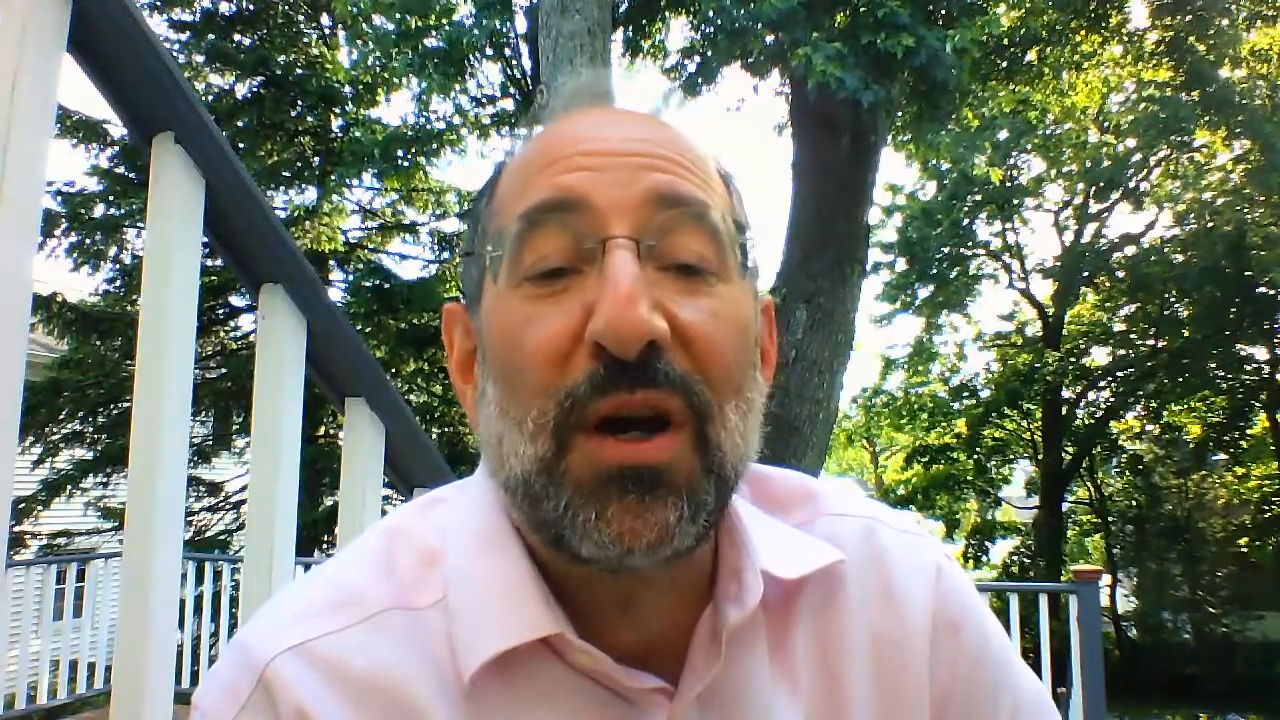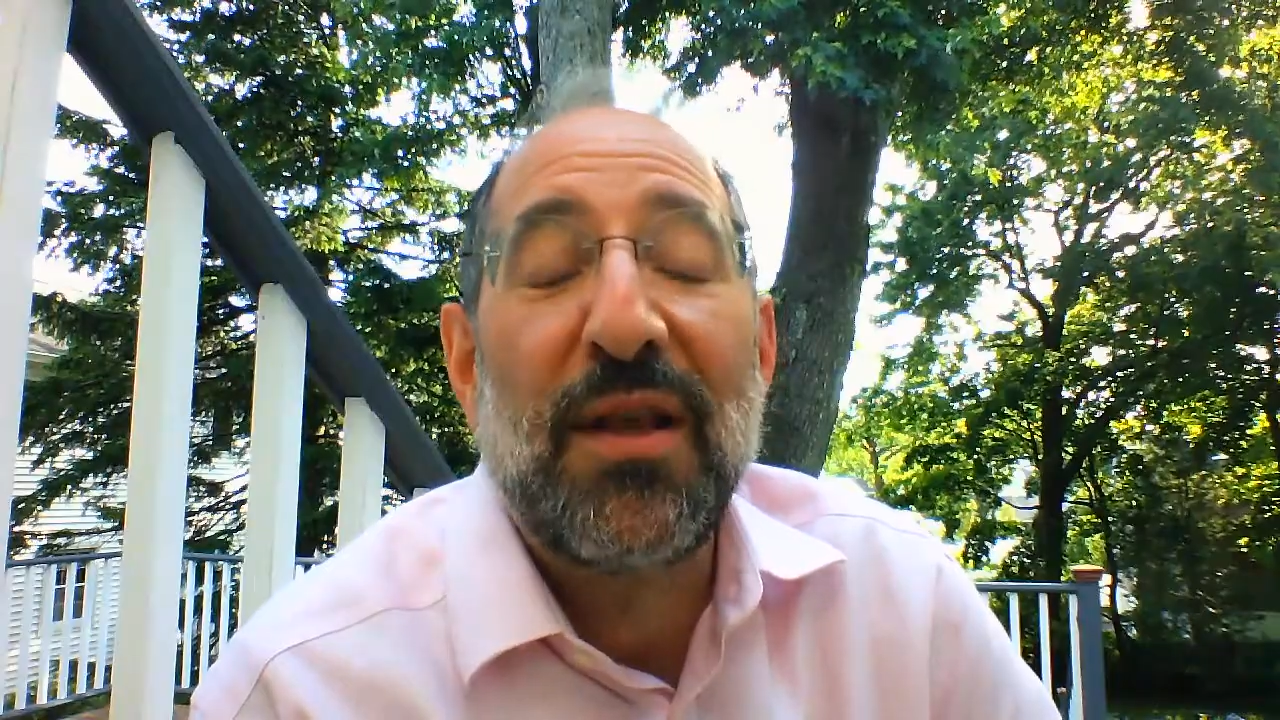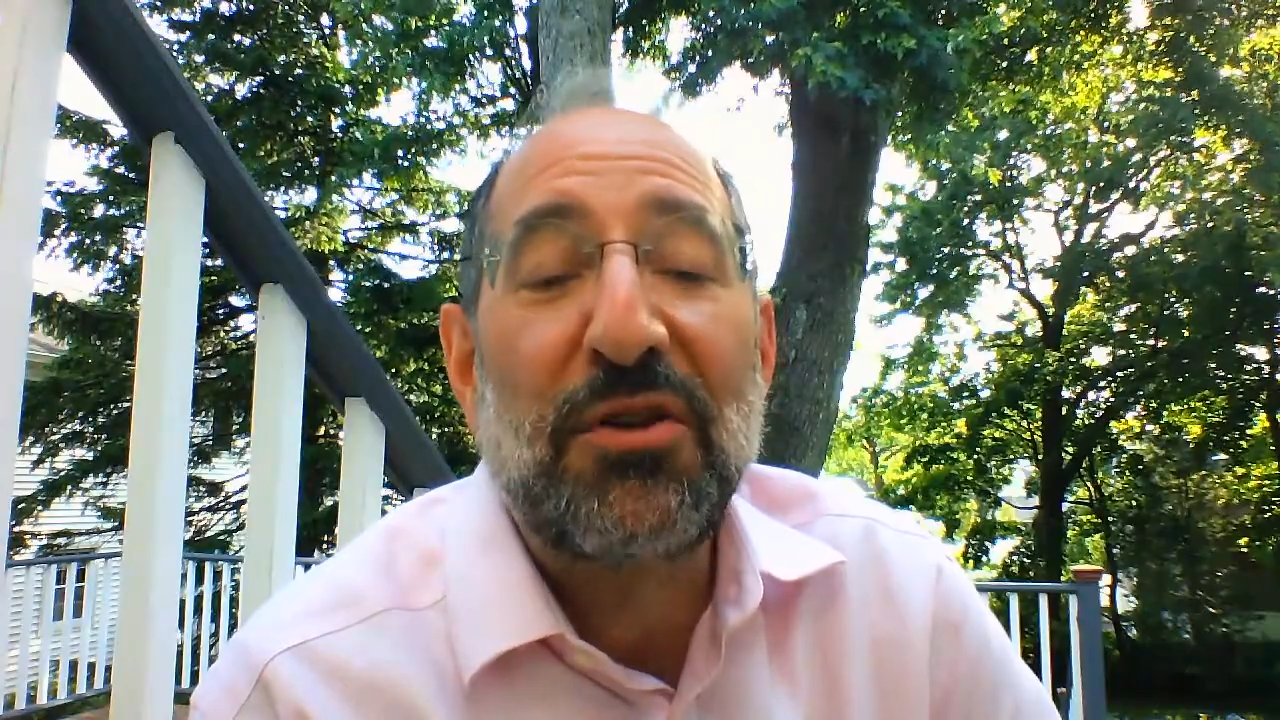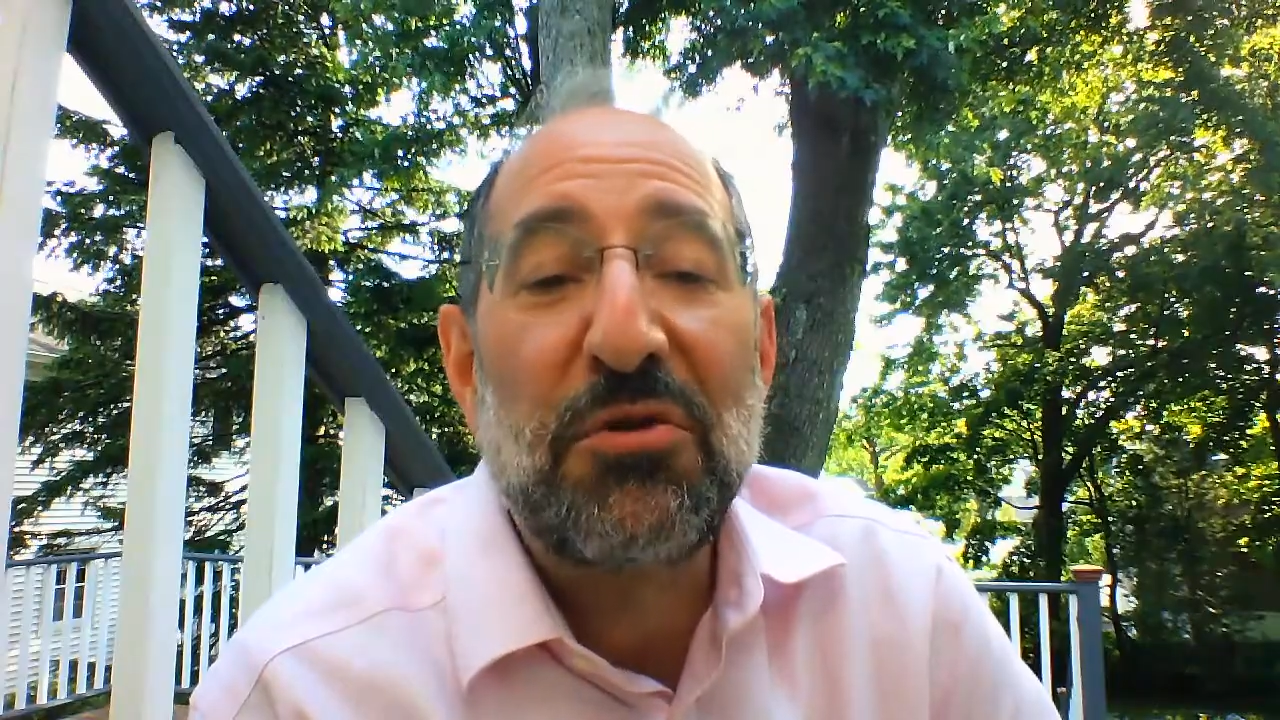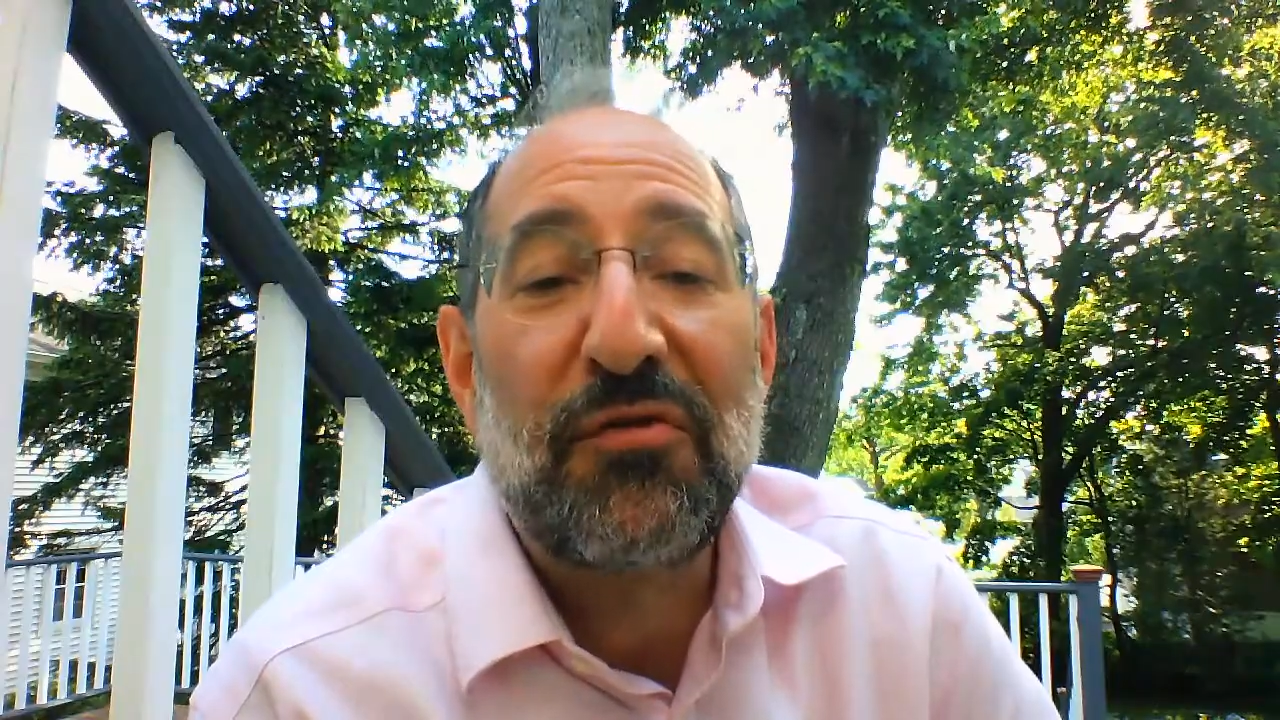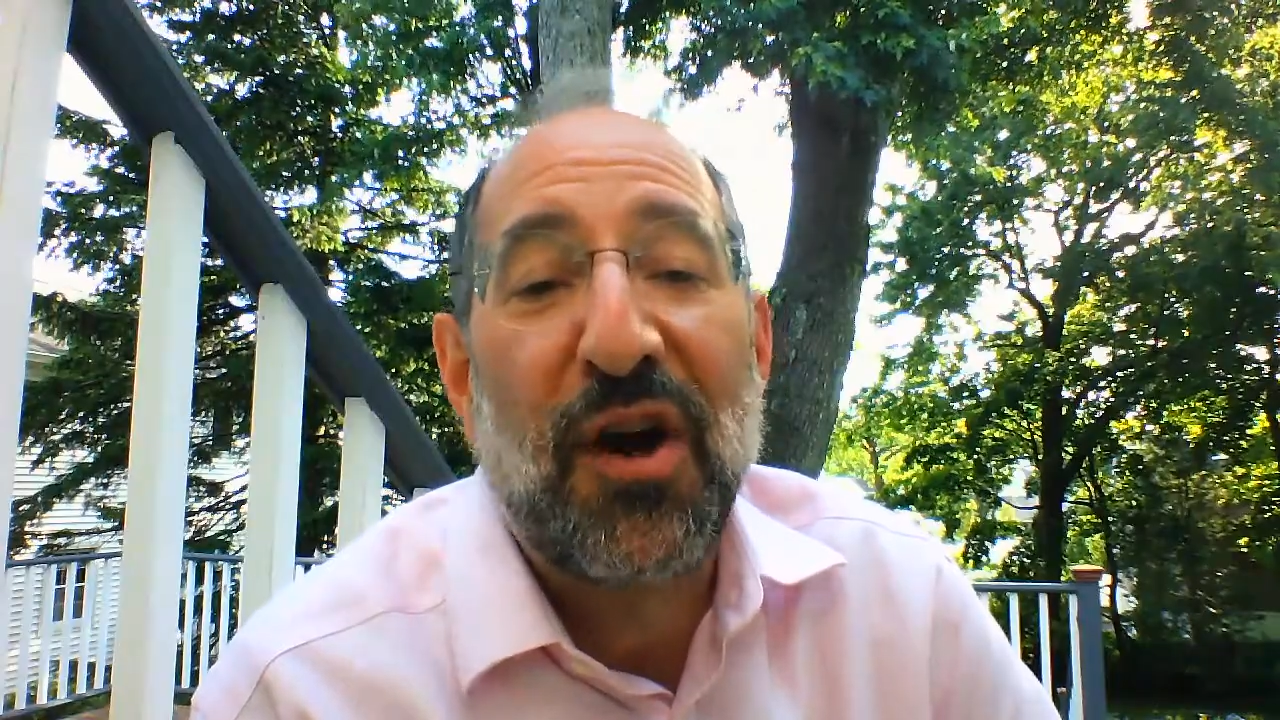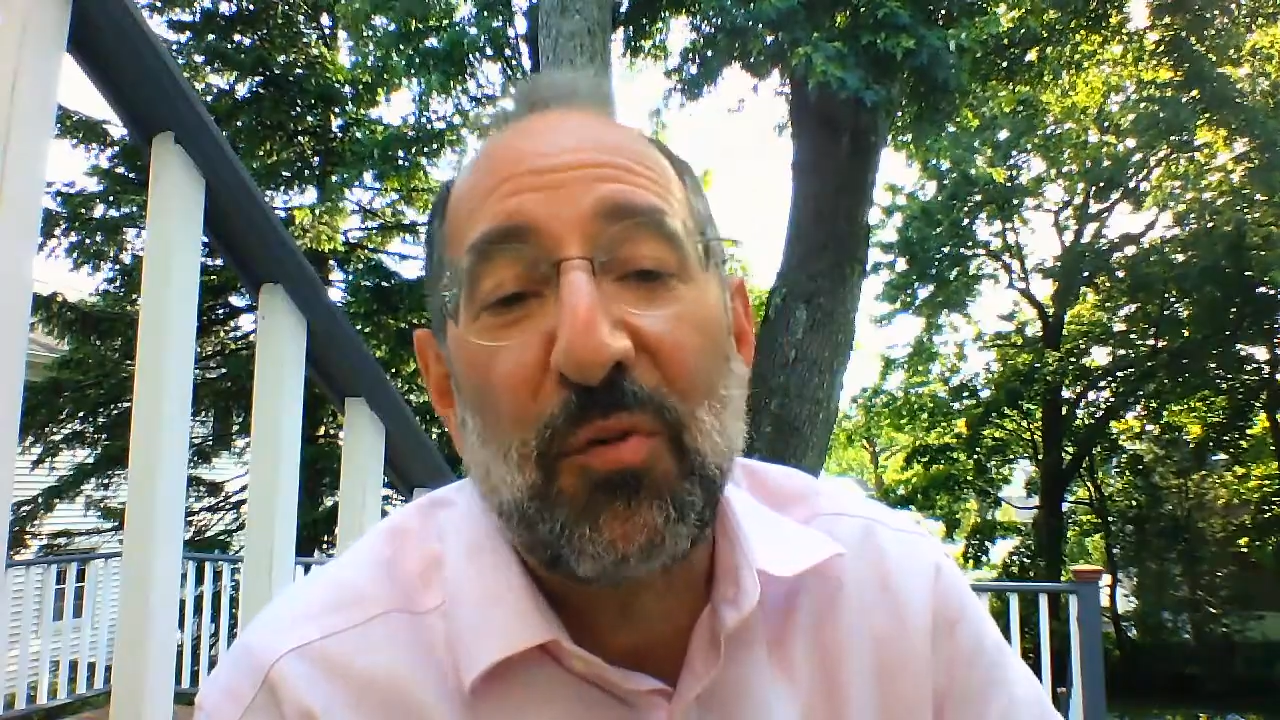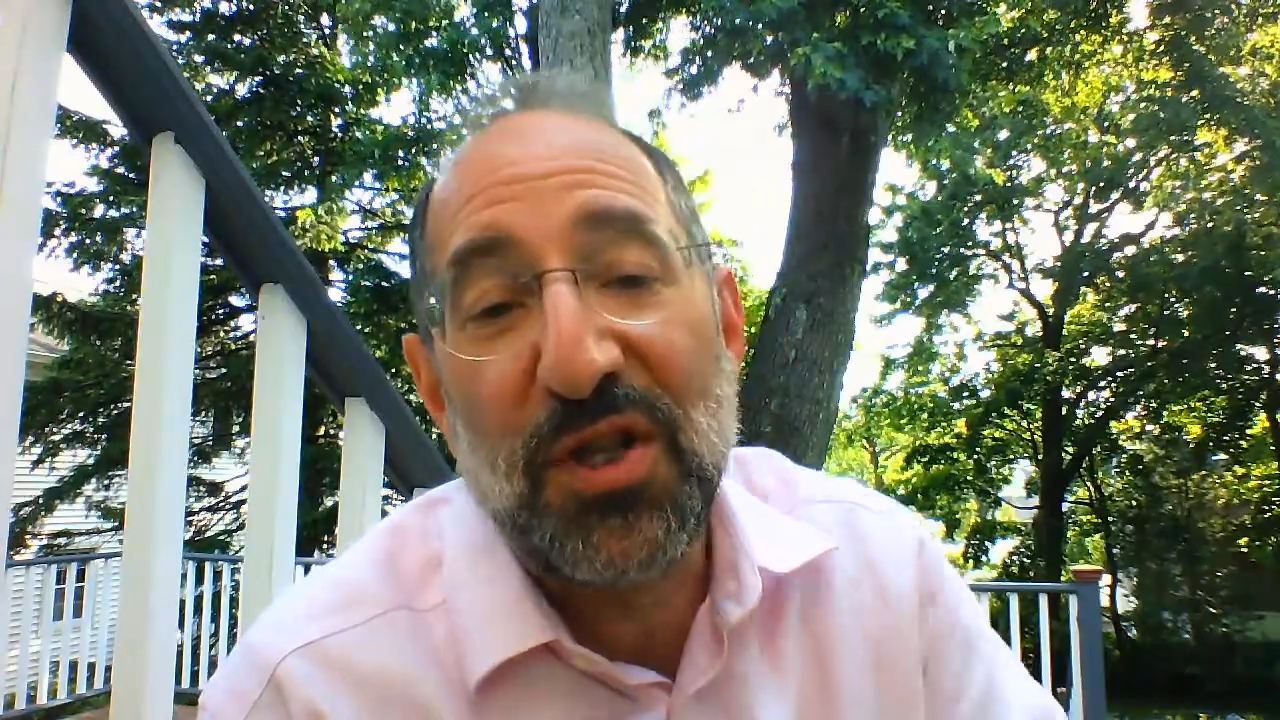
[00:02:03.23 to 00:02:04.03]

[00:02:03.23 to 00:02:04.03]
electrified,